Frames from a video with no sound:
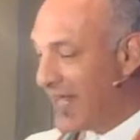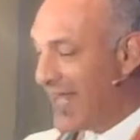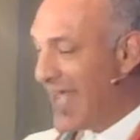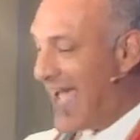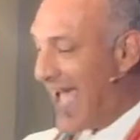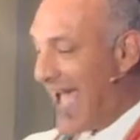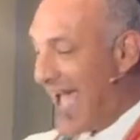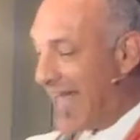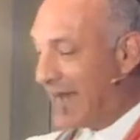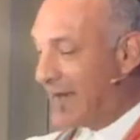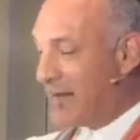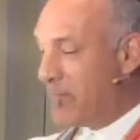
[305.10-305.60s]

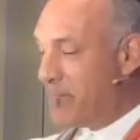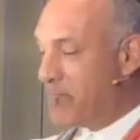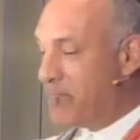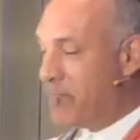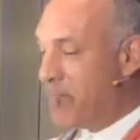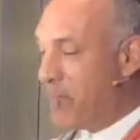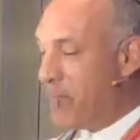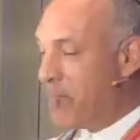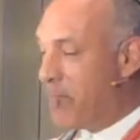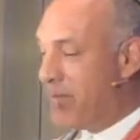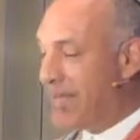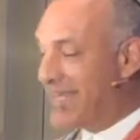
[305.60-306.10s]
and
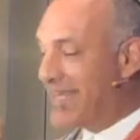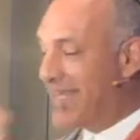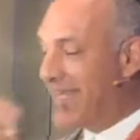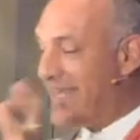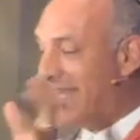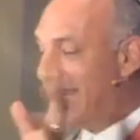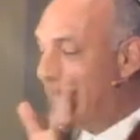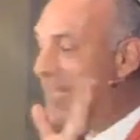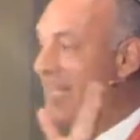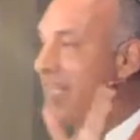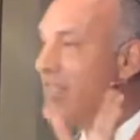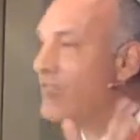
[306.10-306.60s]

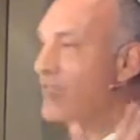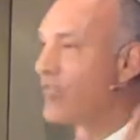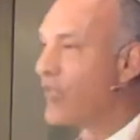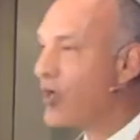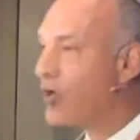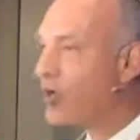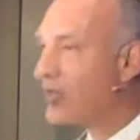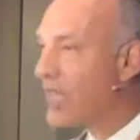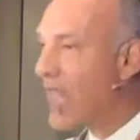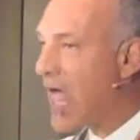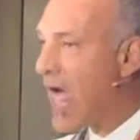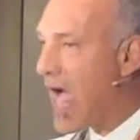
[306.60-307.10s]
beginning
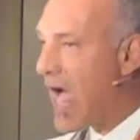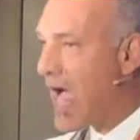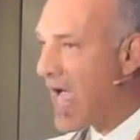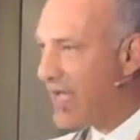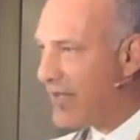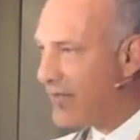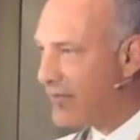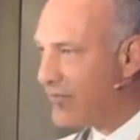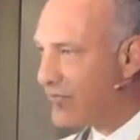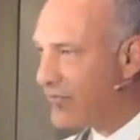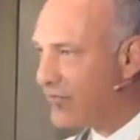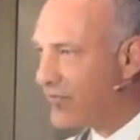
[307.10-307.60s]
their
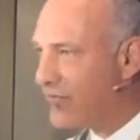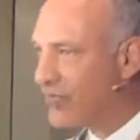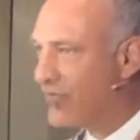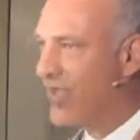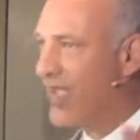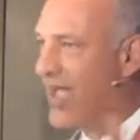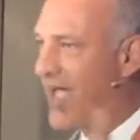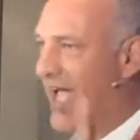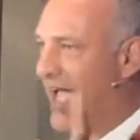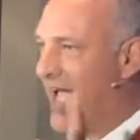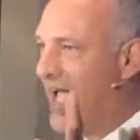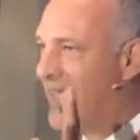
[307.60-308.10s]
lives
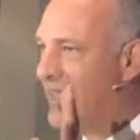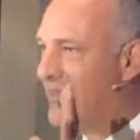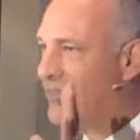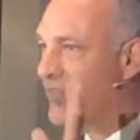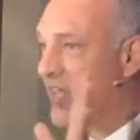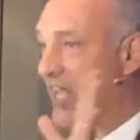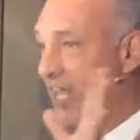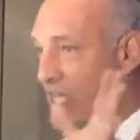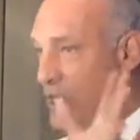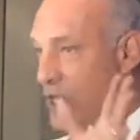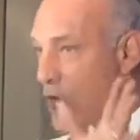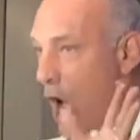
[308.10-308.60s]
as
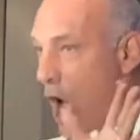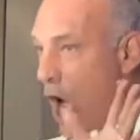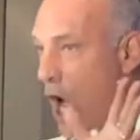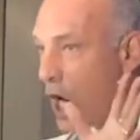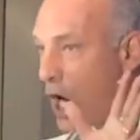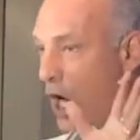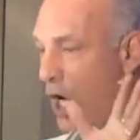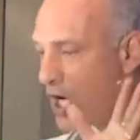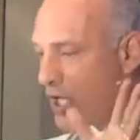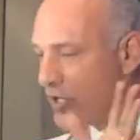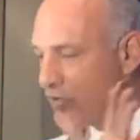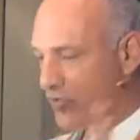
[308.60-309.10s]
a
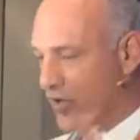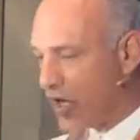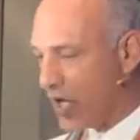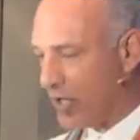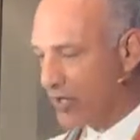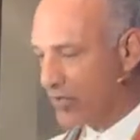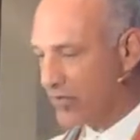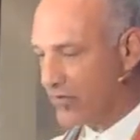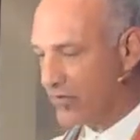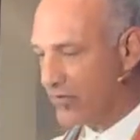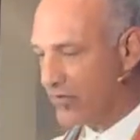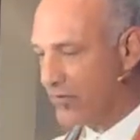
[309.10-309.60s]
young
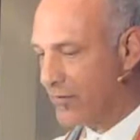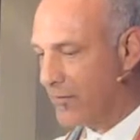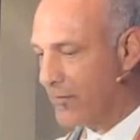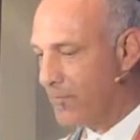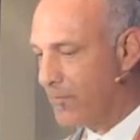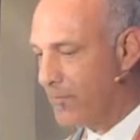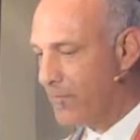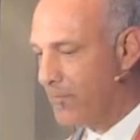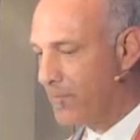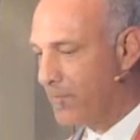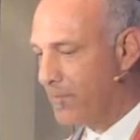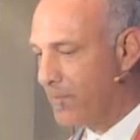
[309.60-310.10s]
adult.
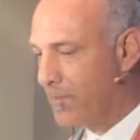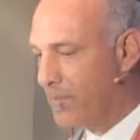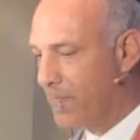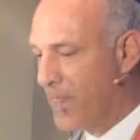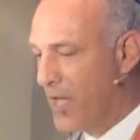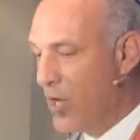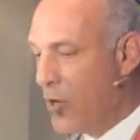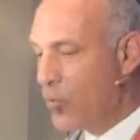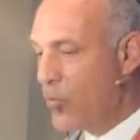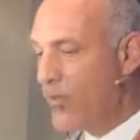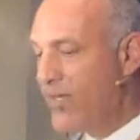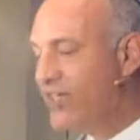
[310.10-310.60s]

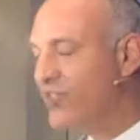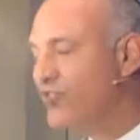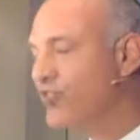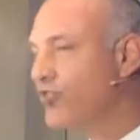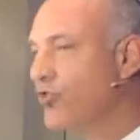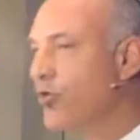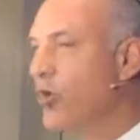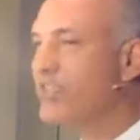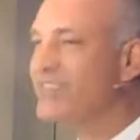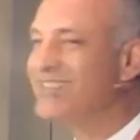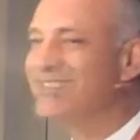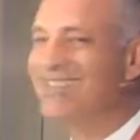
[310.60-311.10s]
We
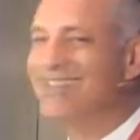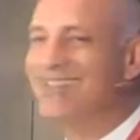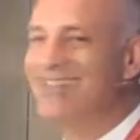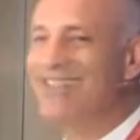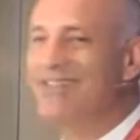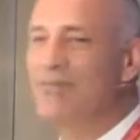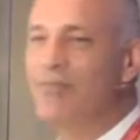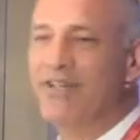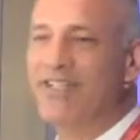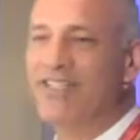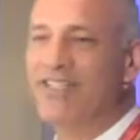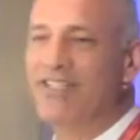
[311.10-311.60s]
discuss
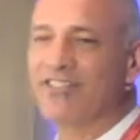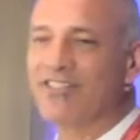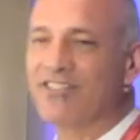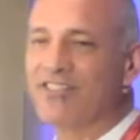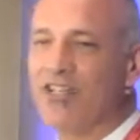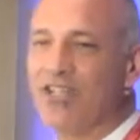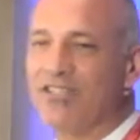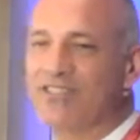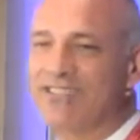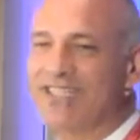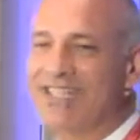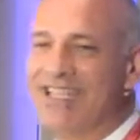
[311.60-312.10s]

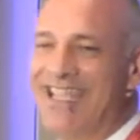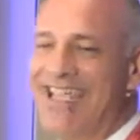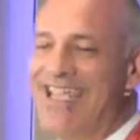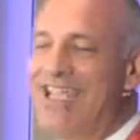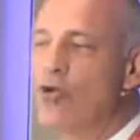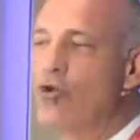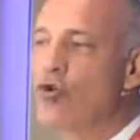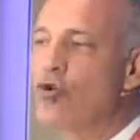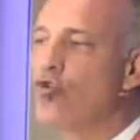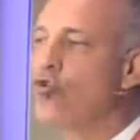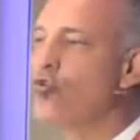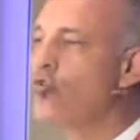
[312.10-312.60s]
the
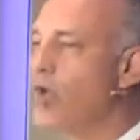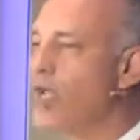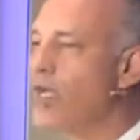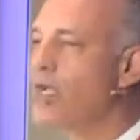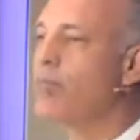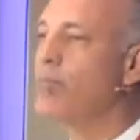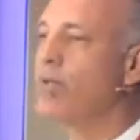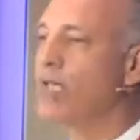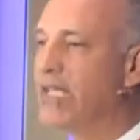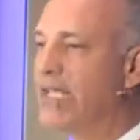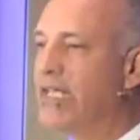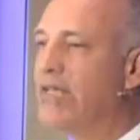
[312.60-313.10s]

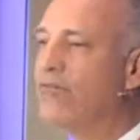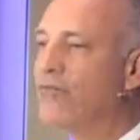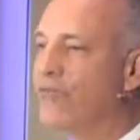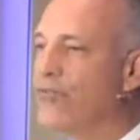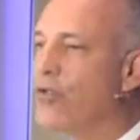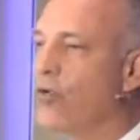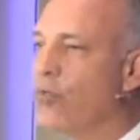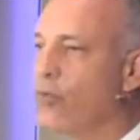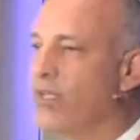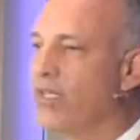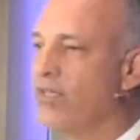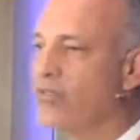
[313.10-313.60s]
incredible
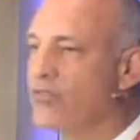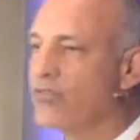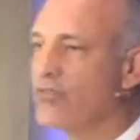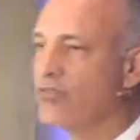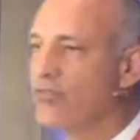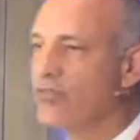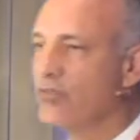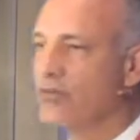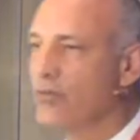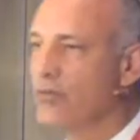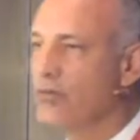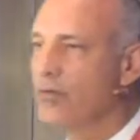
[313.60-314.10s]

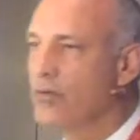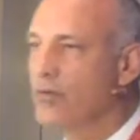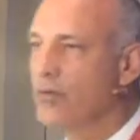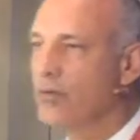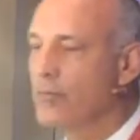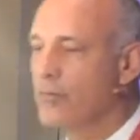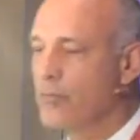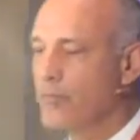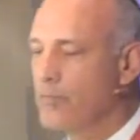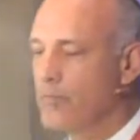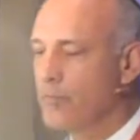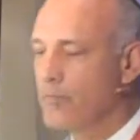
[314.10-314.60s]
influence
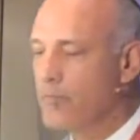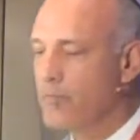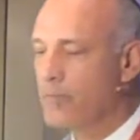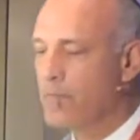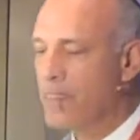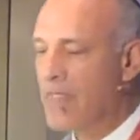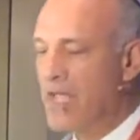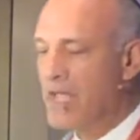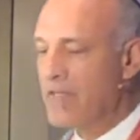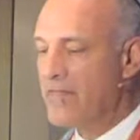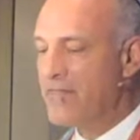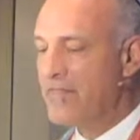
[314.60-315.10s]

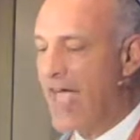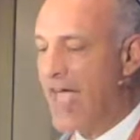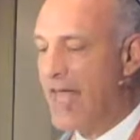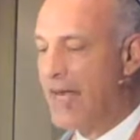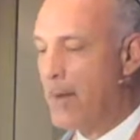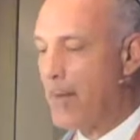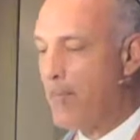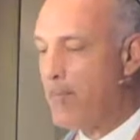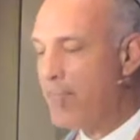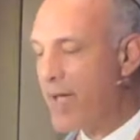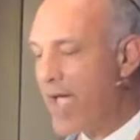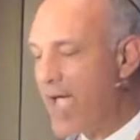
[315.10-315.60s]

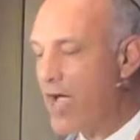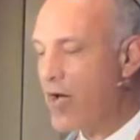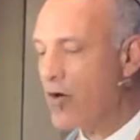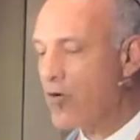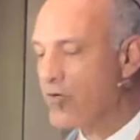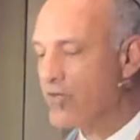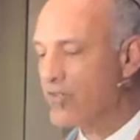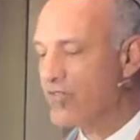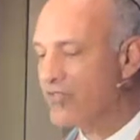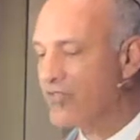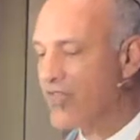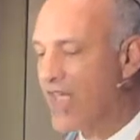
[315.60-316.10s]
that
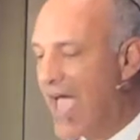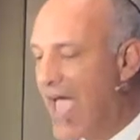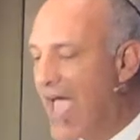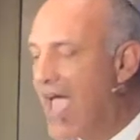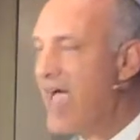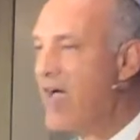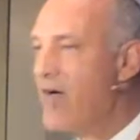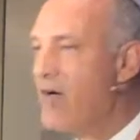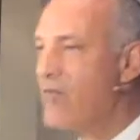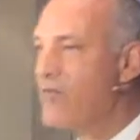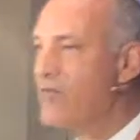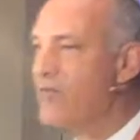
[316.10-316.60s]
parents
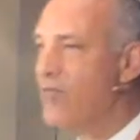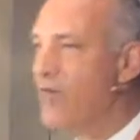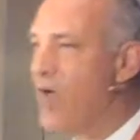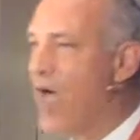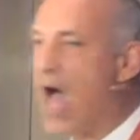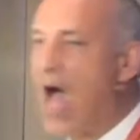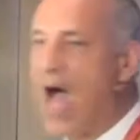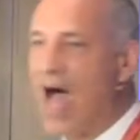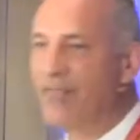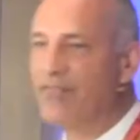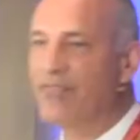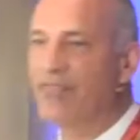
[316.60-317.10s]
have
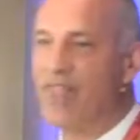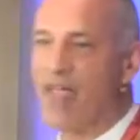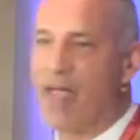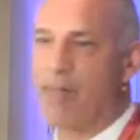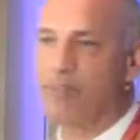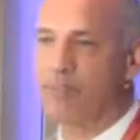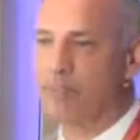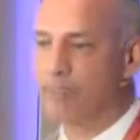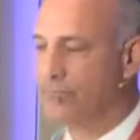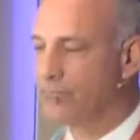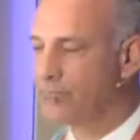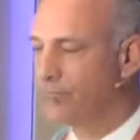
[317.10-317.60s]
on them
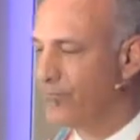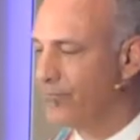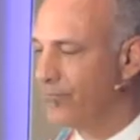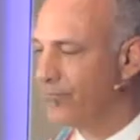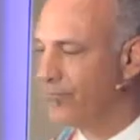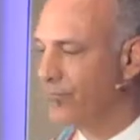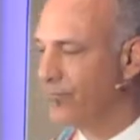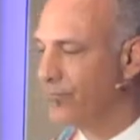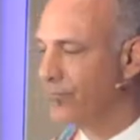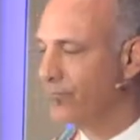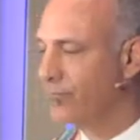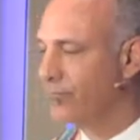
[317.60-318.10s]

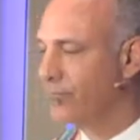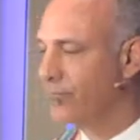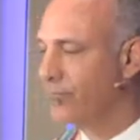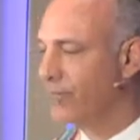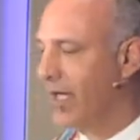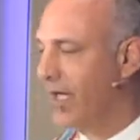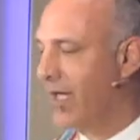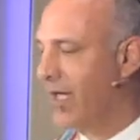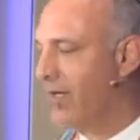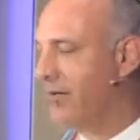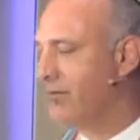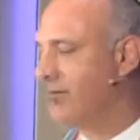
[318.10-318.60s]

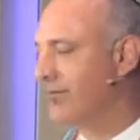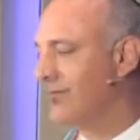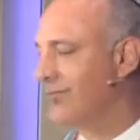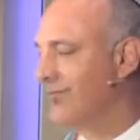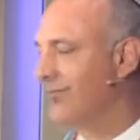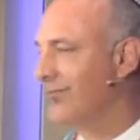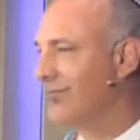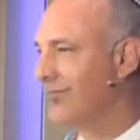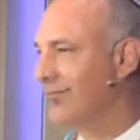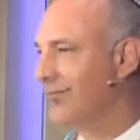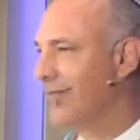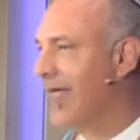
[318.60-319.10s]
and
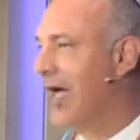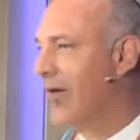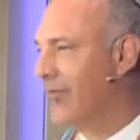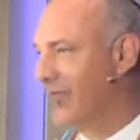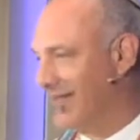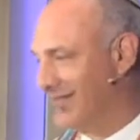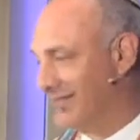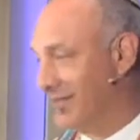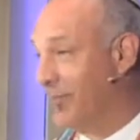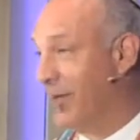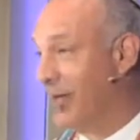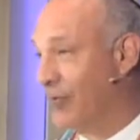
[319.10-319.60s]
how
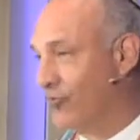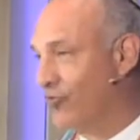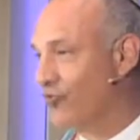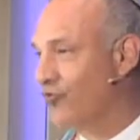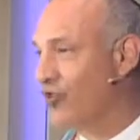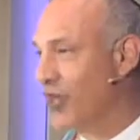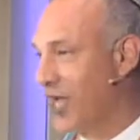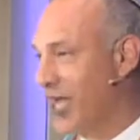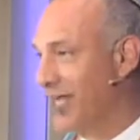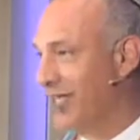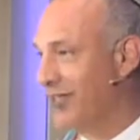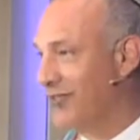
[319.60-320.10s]
that's about to
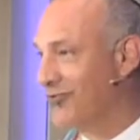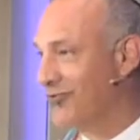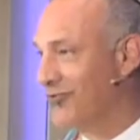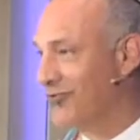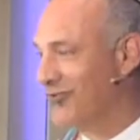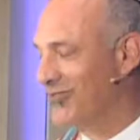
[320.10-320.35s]
change.